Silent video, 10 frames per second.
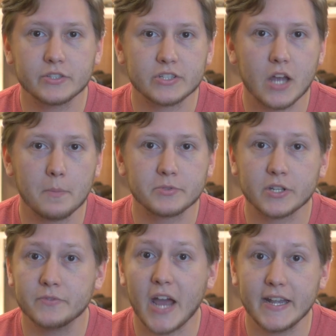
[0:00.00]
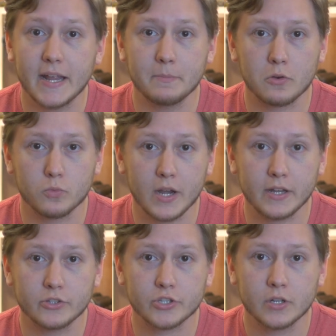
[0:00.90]
stops of dynamic
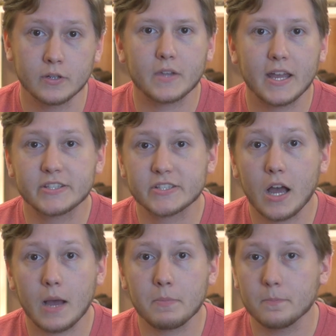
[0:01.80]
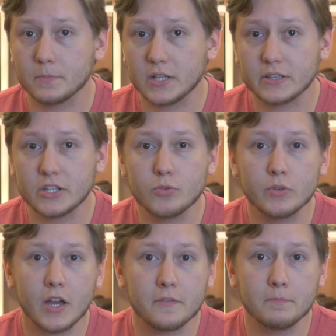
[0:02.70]
range. A stop being the
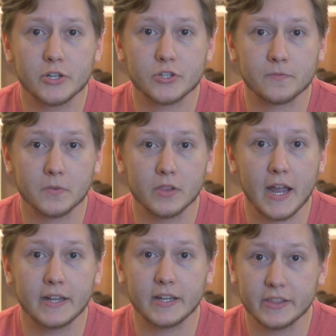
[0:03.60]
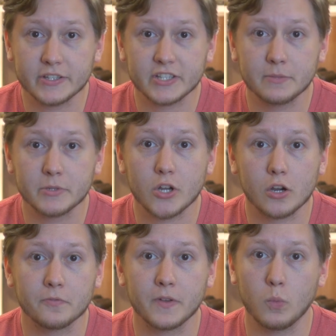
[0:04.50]
unit of measure for light in the
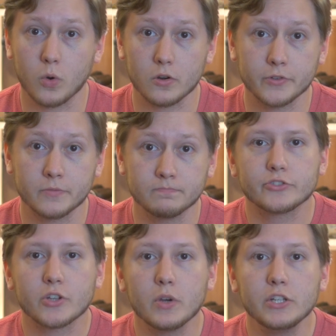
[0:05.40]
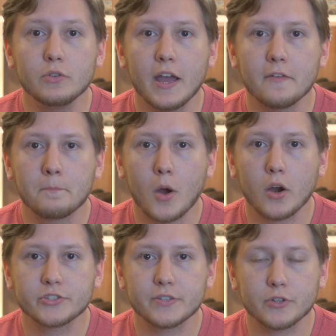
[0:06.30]
cinematography world. So when you have
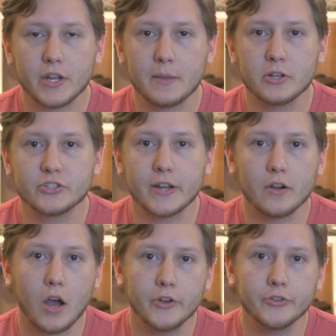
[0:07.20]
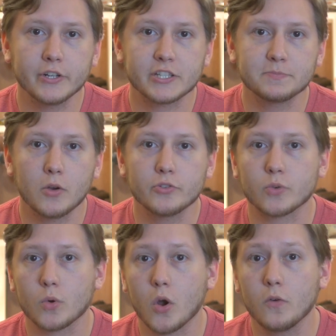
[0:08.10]
parts of your image that are underexposed
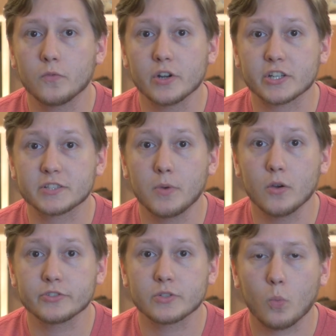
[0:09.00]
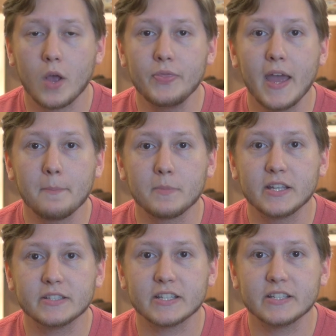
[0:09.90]
or overexposed, what that
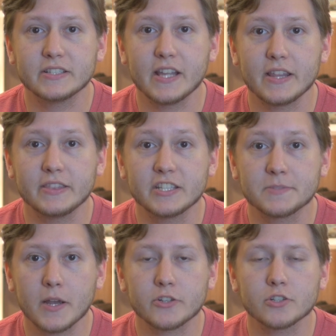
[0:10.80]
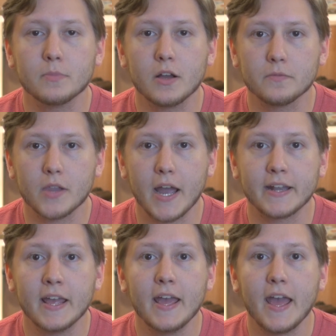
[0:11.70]
means is that the spectrum of light
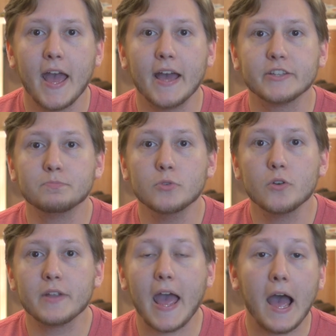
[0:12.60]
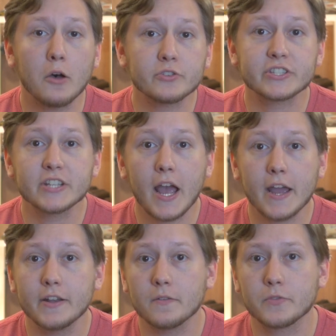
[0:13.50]
has moved
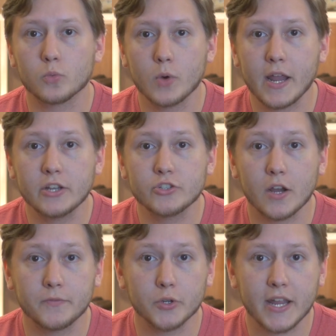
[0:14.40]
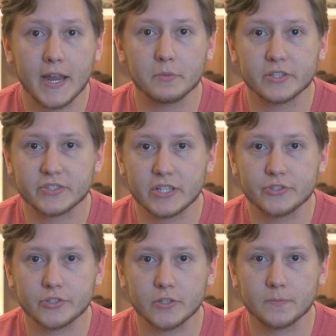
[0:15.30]
outside of the range of your camera's
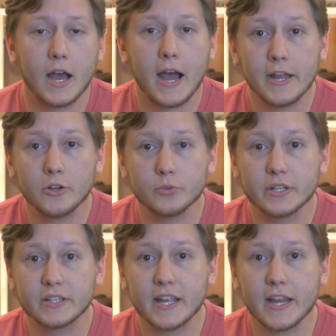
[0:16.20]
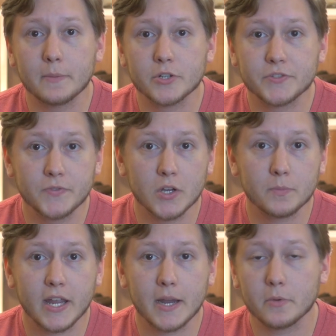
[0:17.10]
sensor. Higher end cameras,
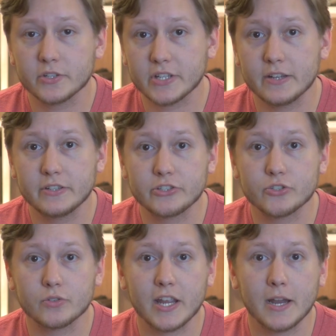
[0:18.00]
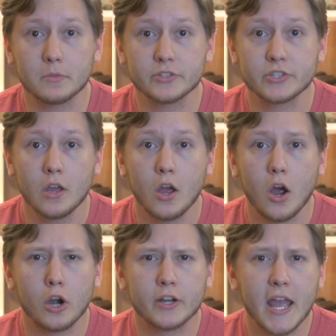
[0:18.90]
film cameras, and digital cameras
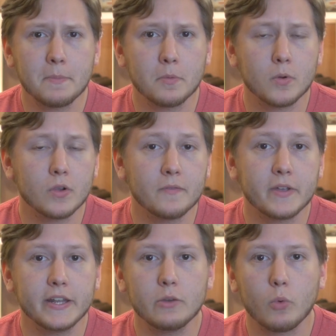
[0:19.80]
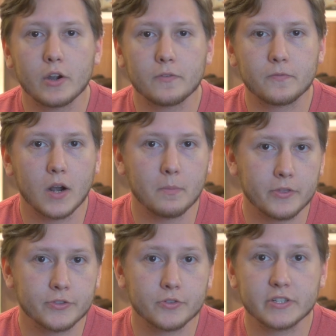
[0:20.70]
are capable of anywhere from
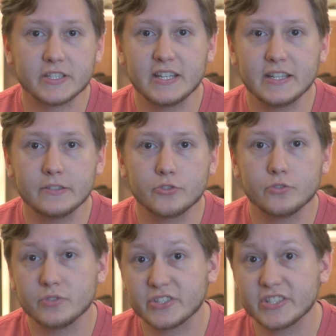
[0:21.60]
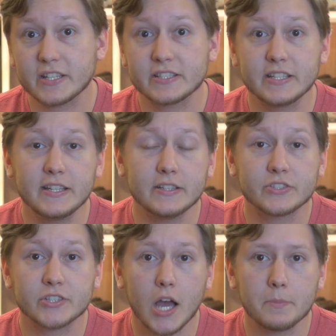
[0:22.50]
13 to 16
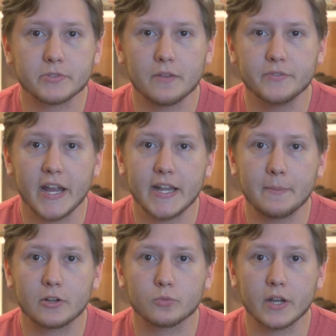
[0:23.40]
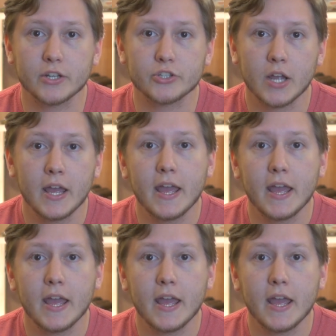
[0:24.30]
stops of dynamic range,